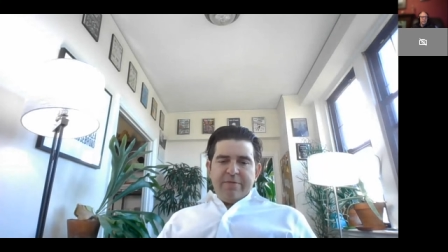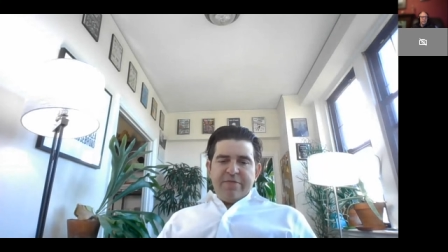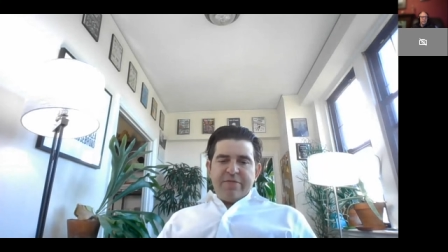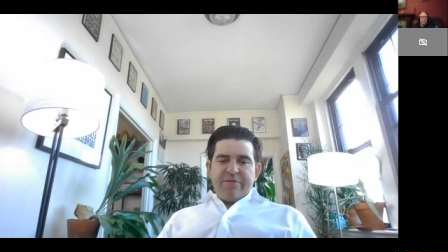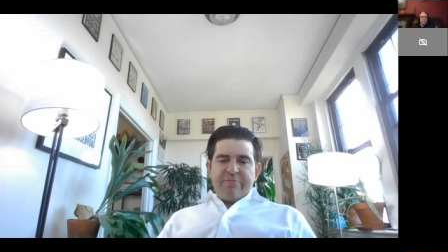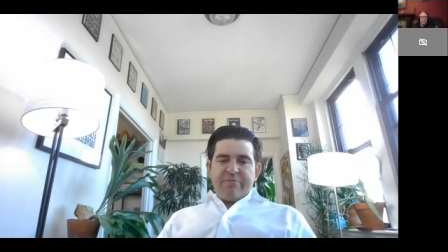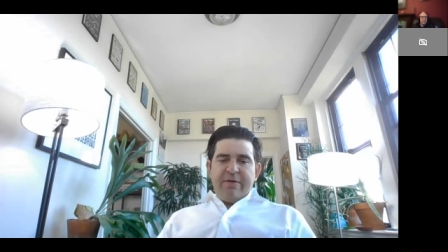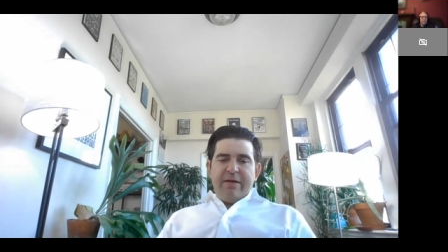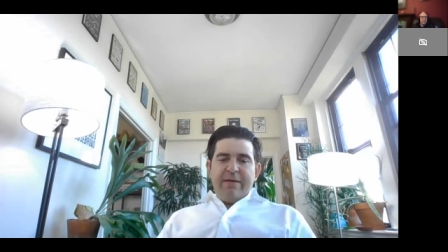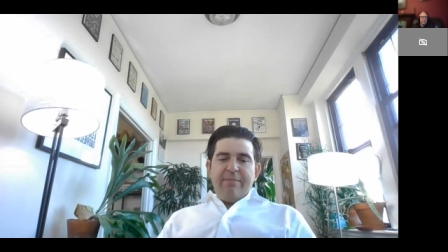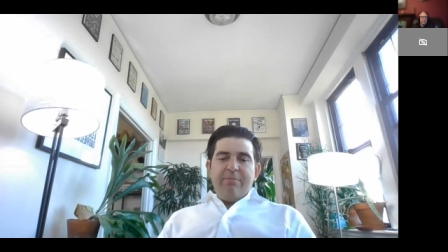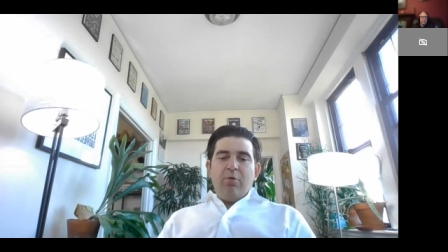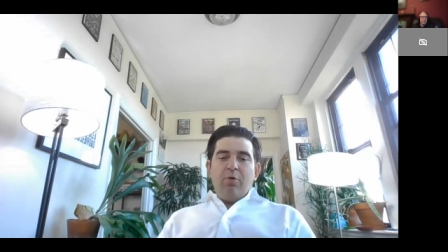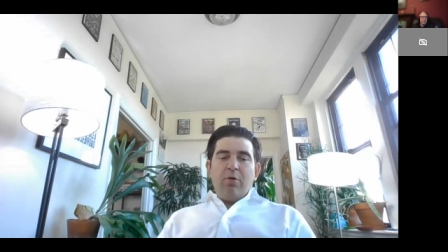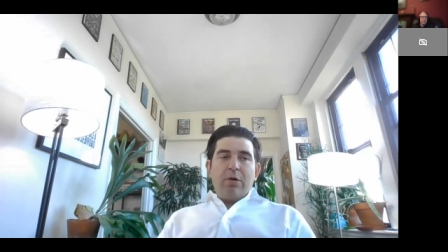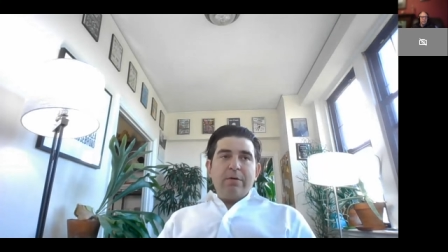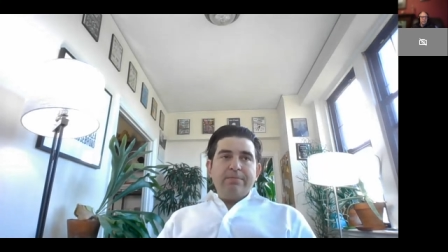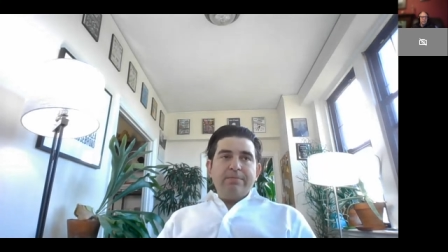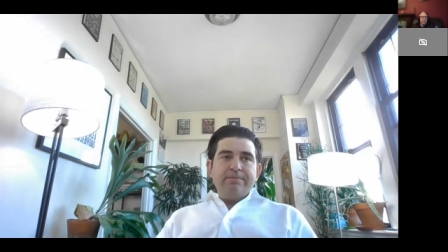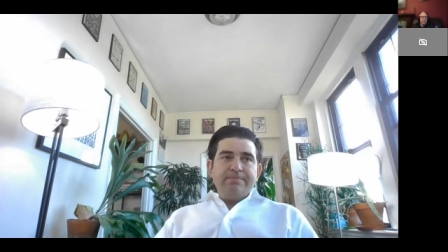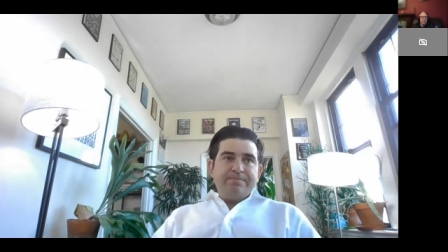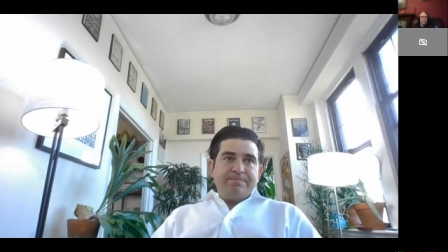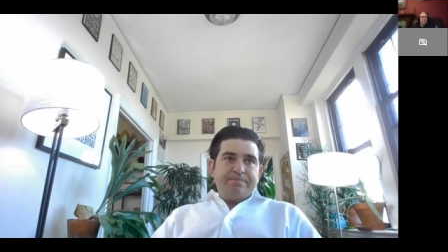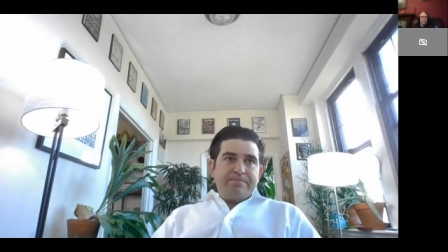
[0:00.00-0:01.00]
three
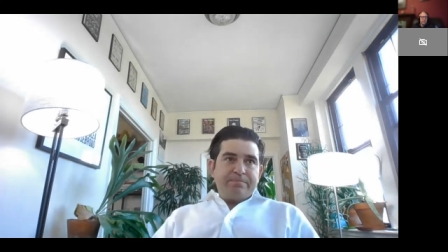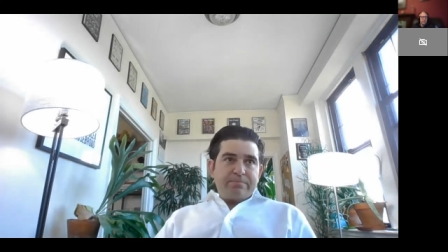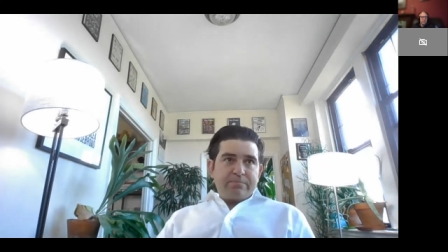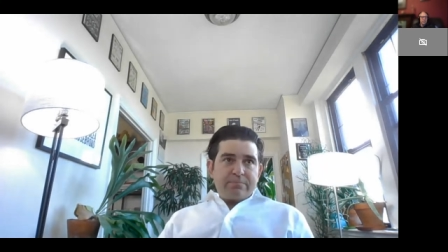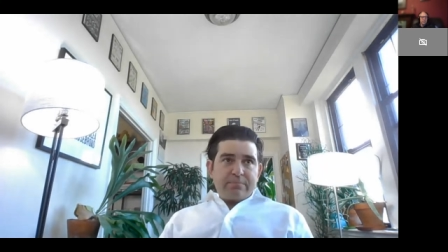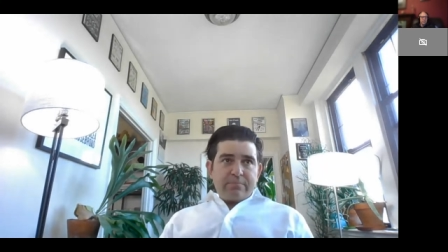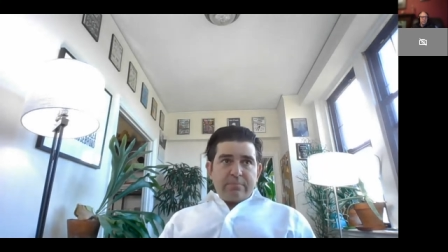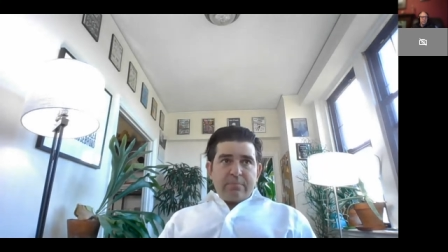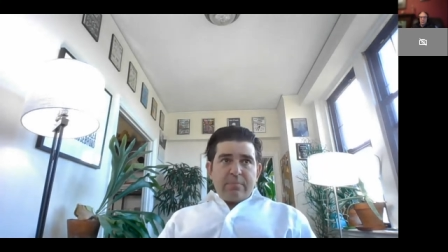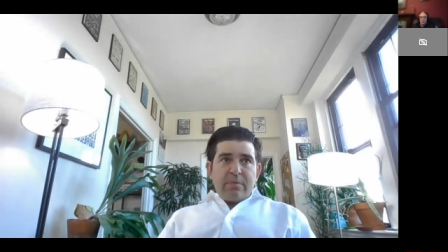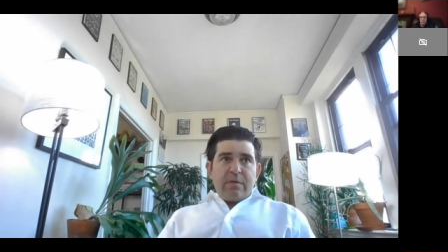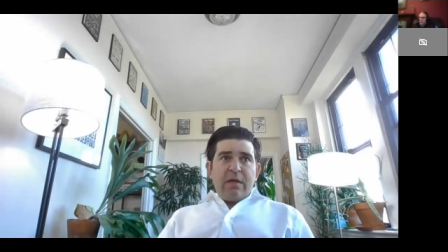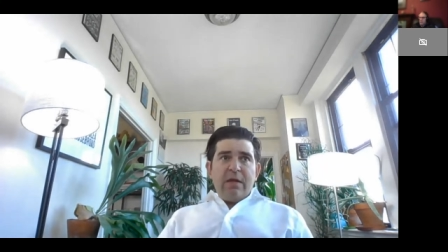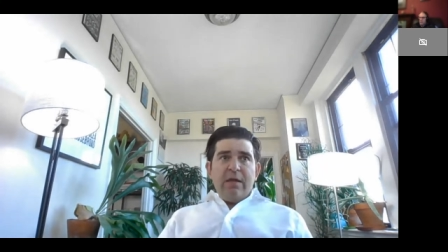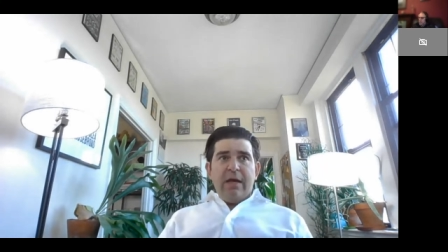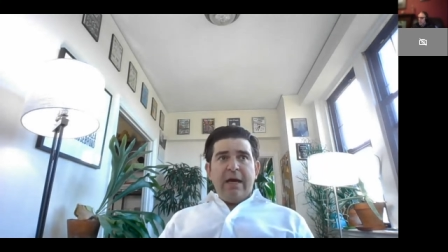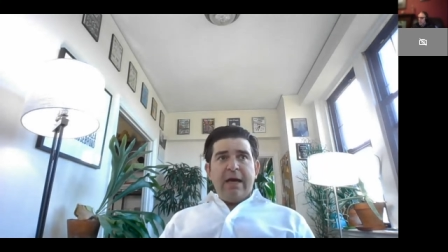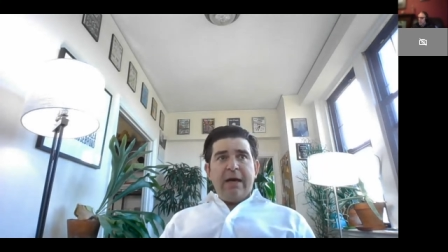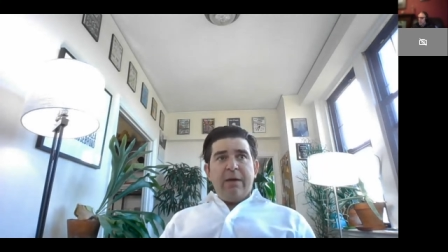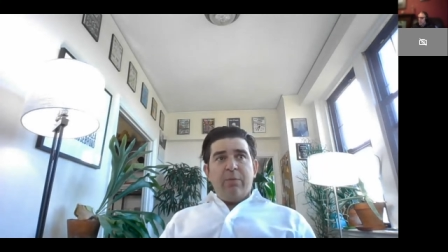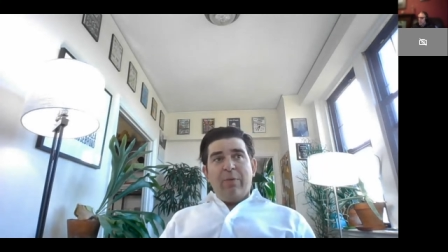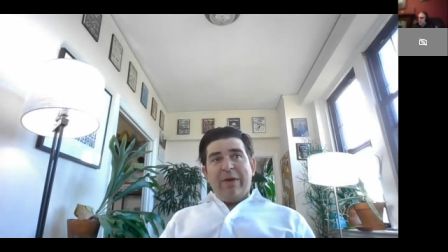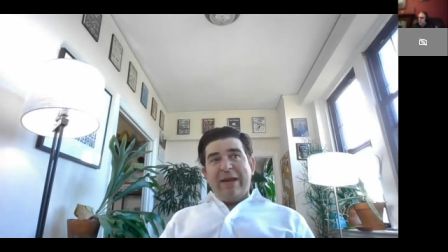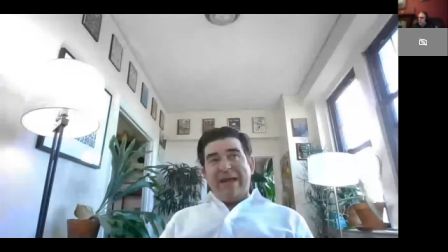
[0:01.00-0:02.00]
more.
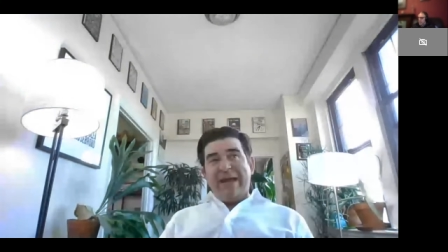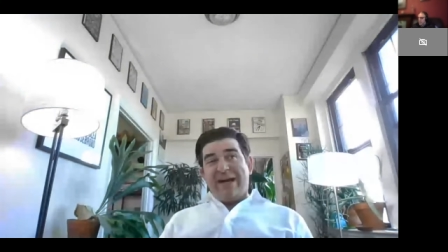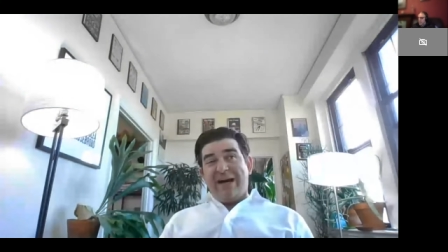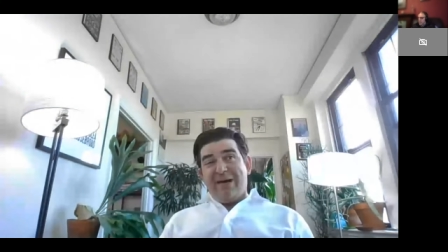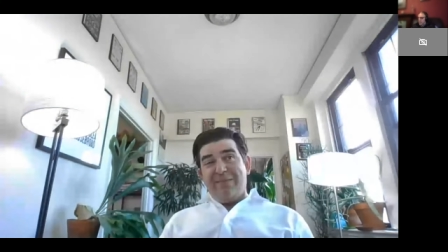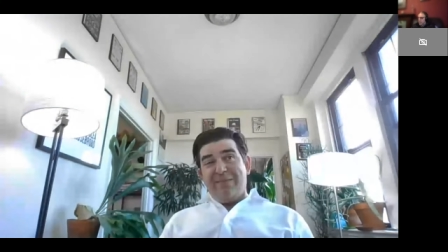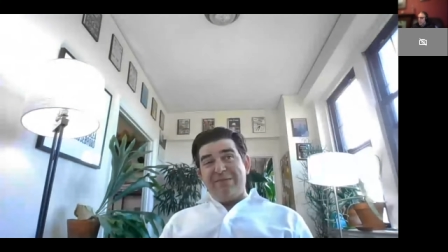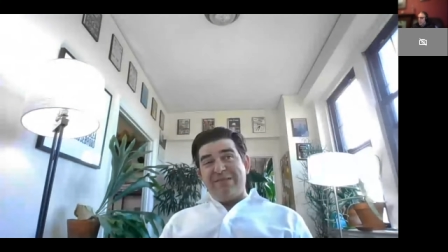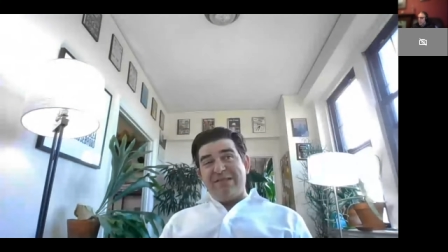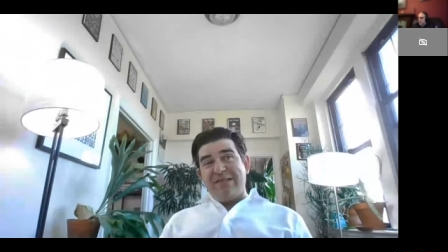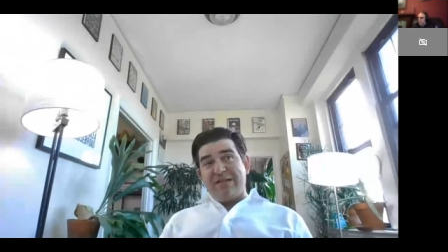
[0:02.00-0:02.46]
when it comes